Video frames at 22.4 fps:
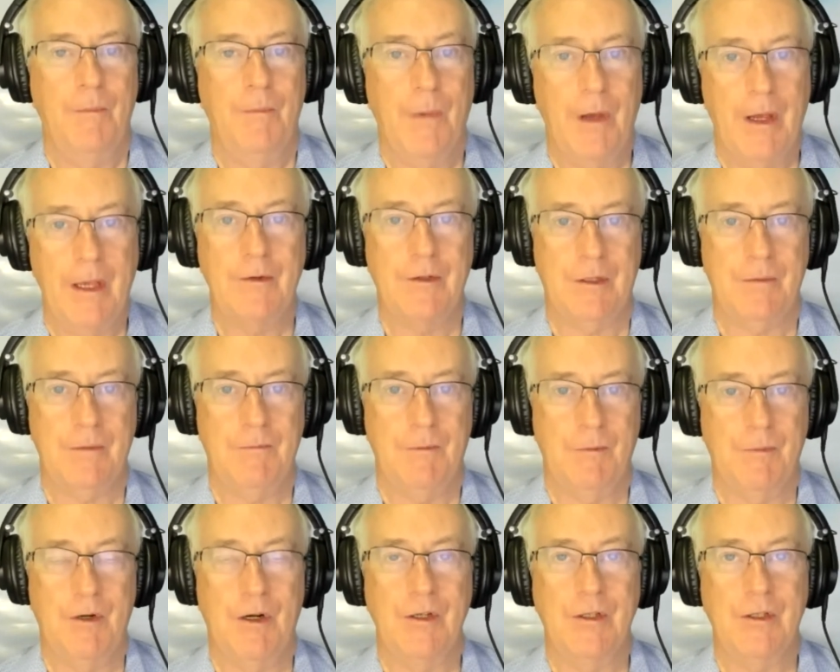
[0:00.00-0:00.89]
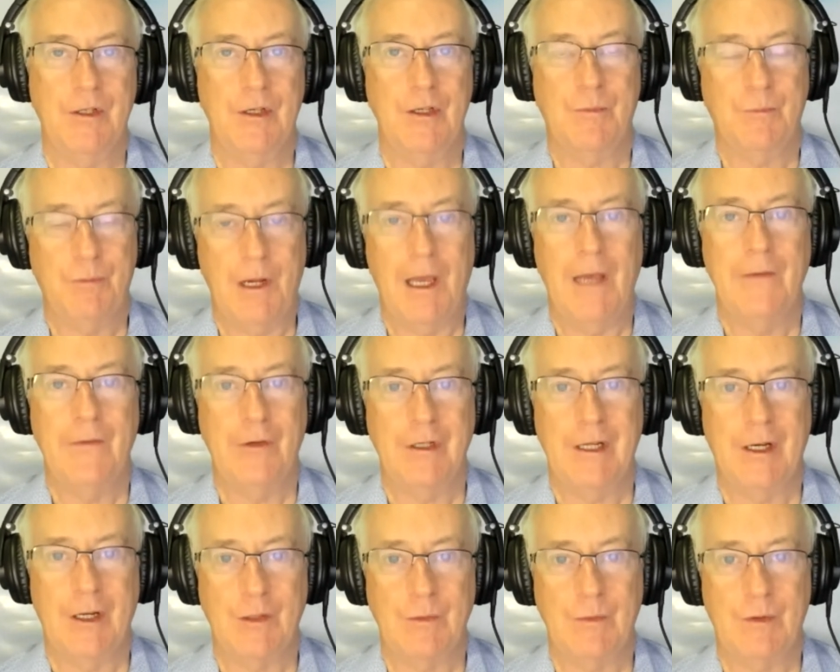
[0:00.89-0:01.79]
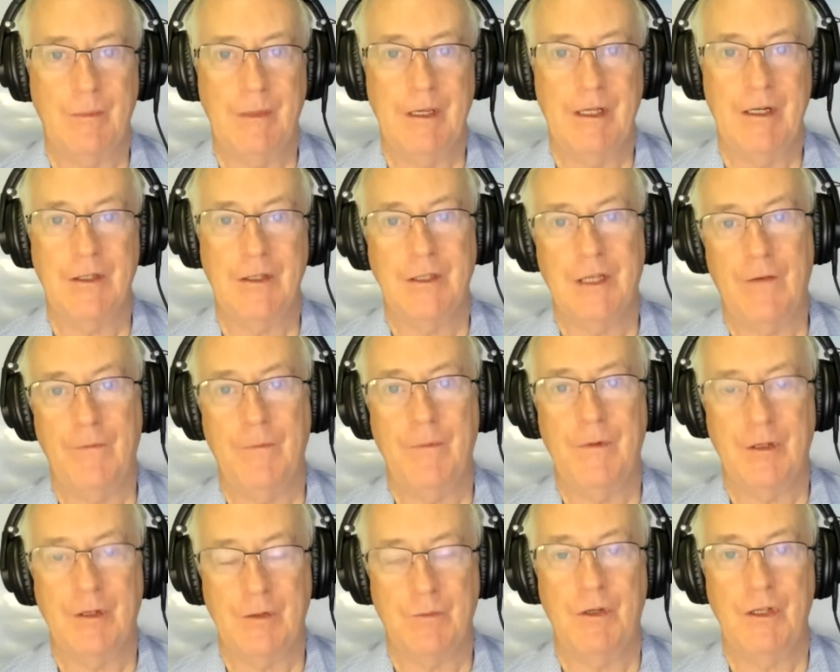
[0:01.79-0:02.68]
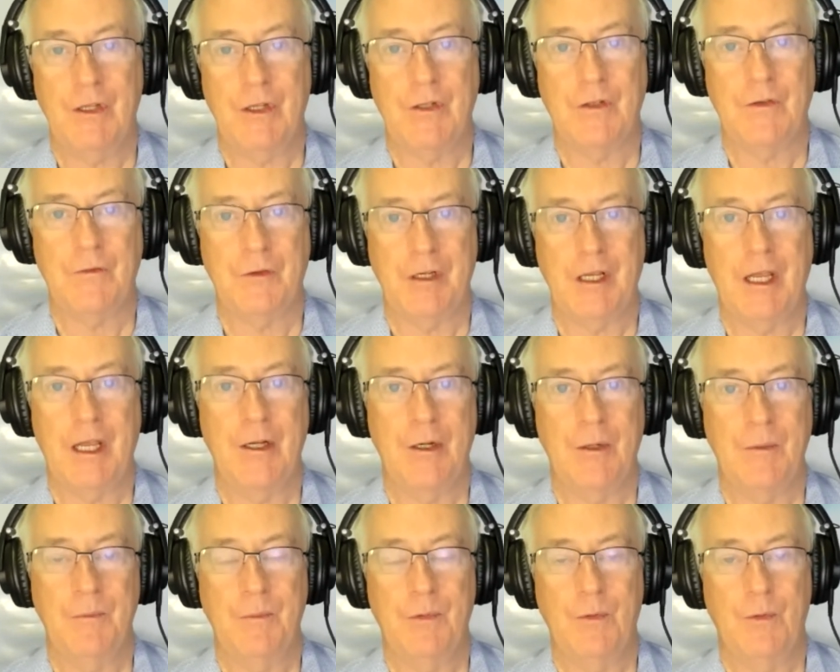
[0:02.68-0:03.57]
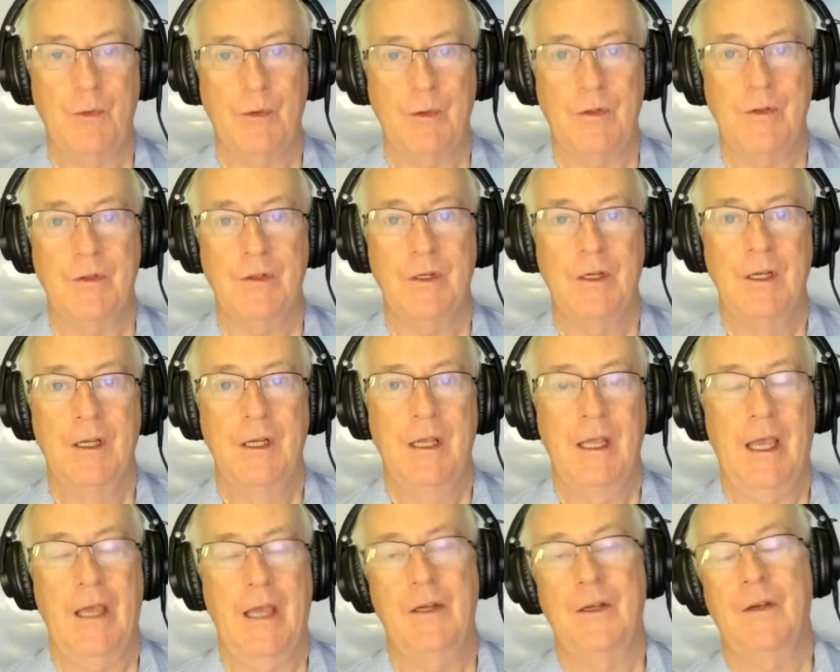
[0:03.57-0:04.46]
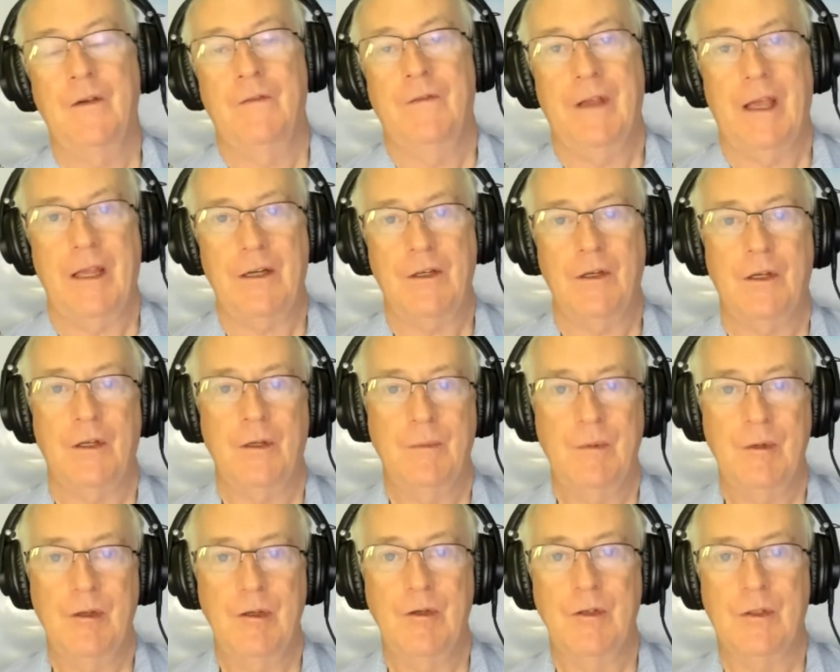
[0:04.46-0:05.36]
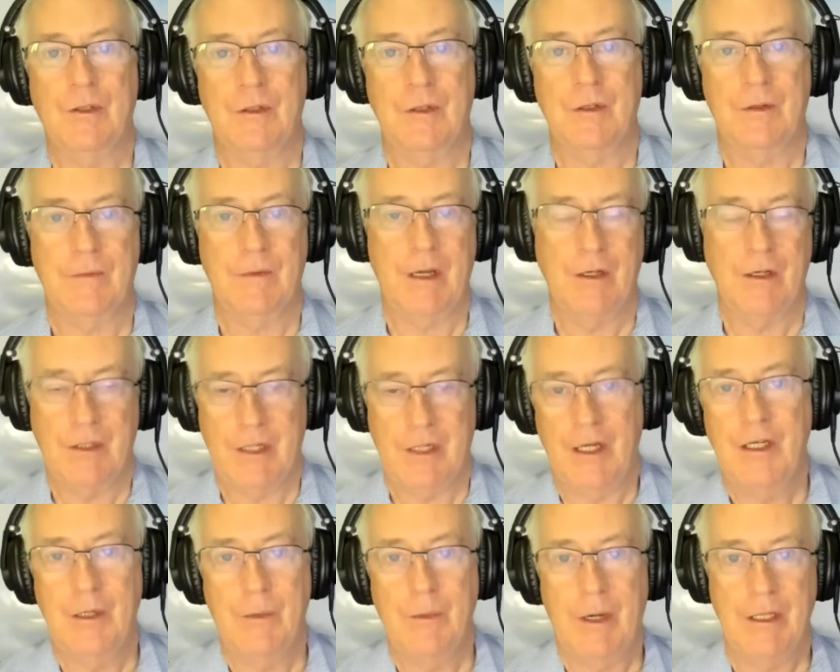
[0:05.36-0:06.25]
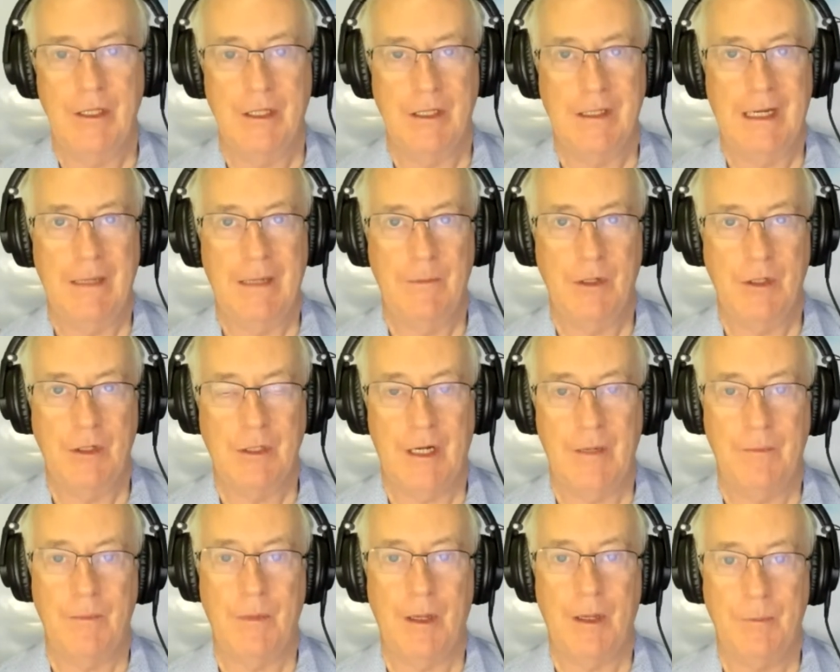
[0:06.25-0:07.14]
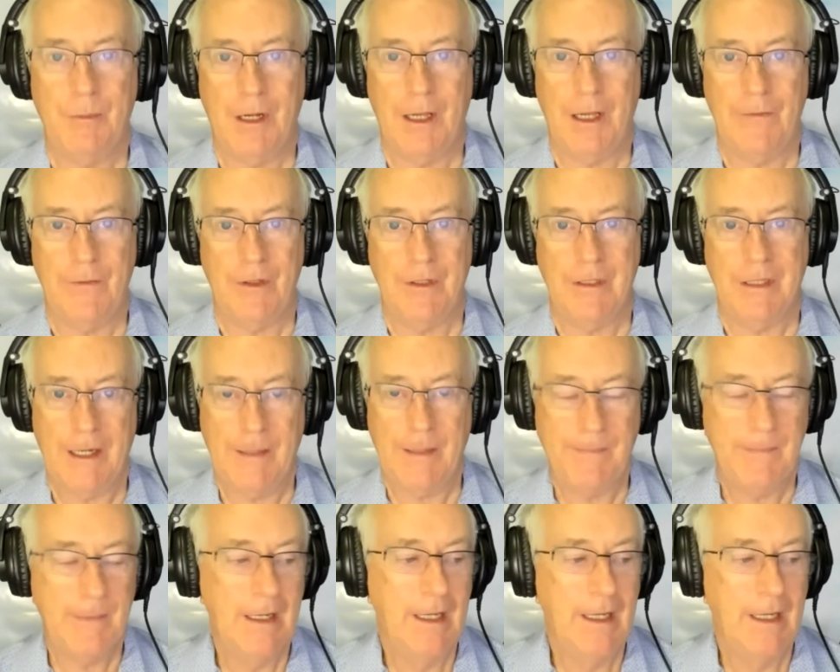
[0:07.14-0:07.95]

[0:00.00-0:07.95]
My approach is private debt is what matters. Government is relatively unimportant. And in mm-hmm. fact, it can be used to attenuate the damage done by private debt.